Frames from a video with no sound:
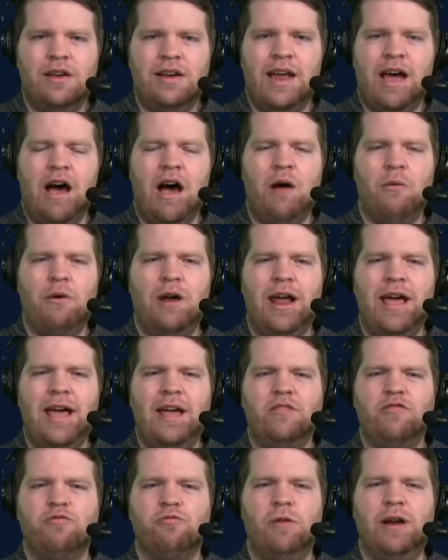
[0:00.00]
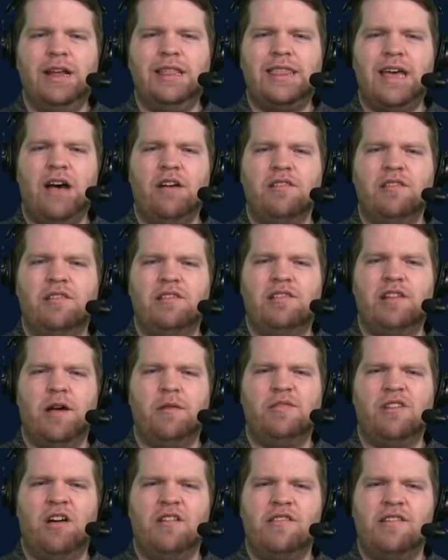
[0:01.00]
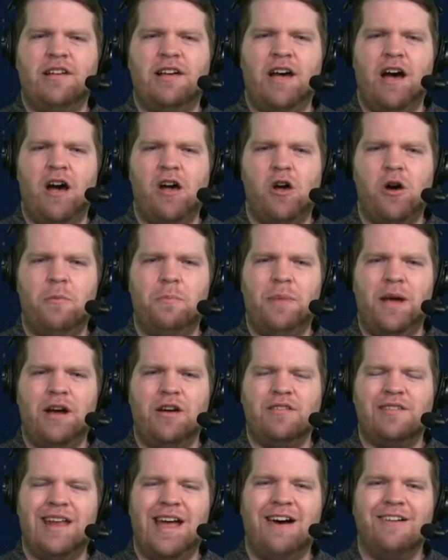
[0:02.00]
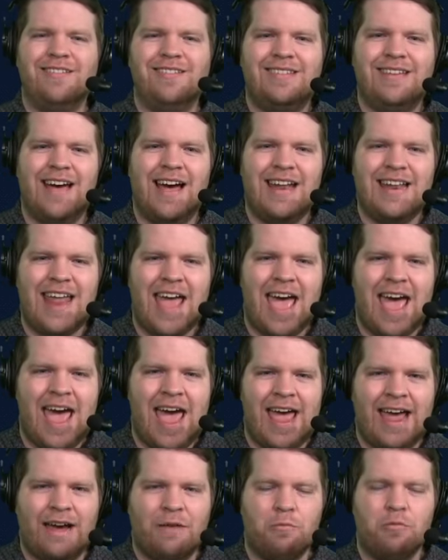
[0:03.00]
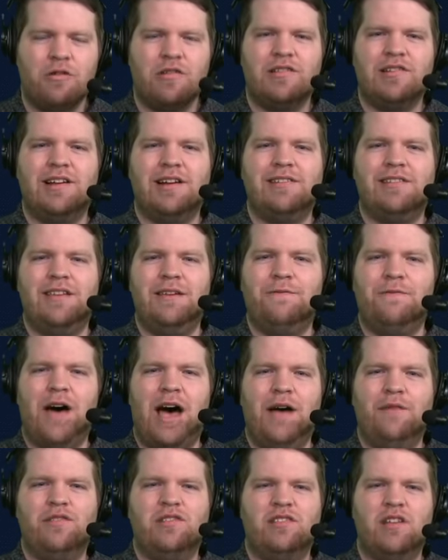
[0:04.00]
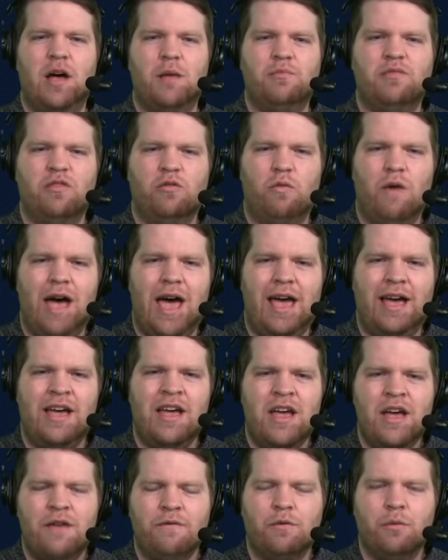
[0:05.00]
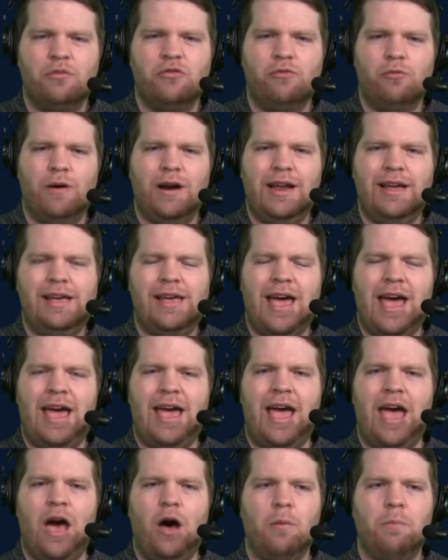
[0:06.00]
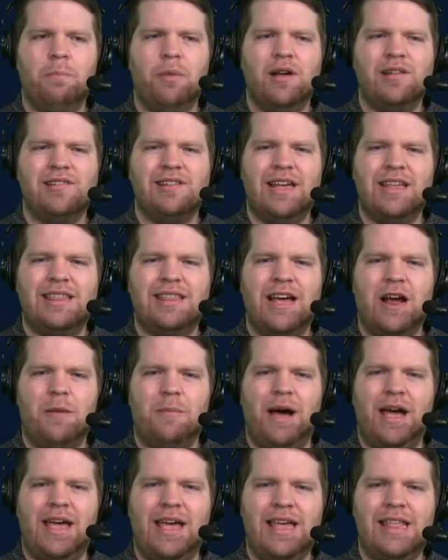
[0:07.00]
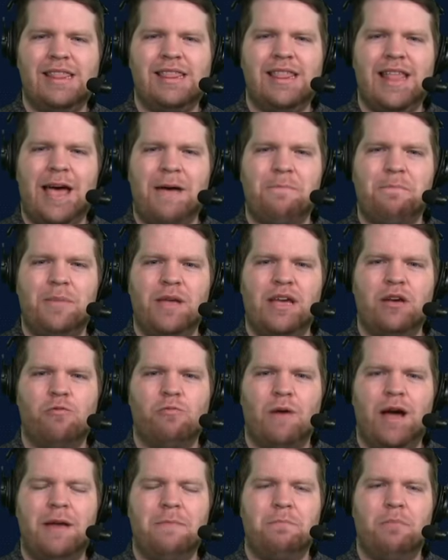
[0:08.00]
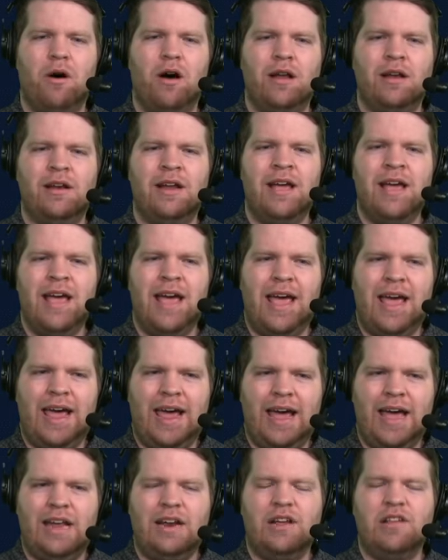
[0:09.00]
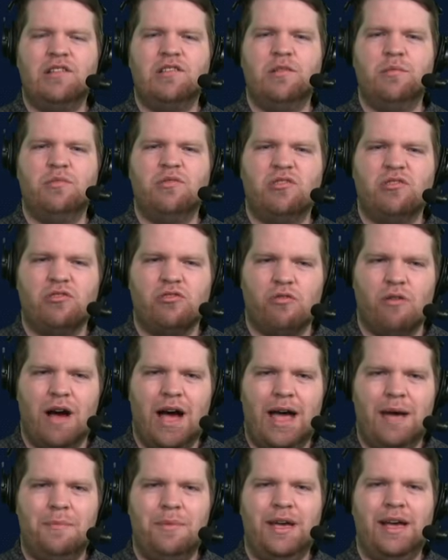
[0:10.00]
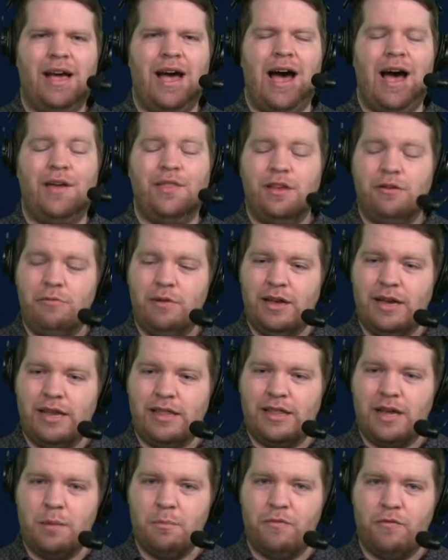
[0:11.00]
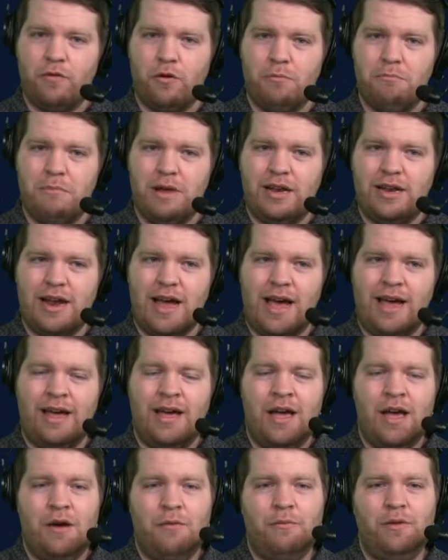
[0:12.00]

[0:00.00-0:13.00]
Now, I want to hit 20,000 subs on Chicago Bears now today. We're 65 subs away from 20K. Help us get there by hitting that big red button and subscribing. I think we can get there before midnight.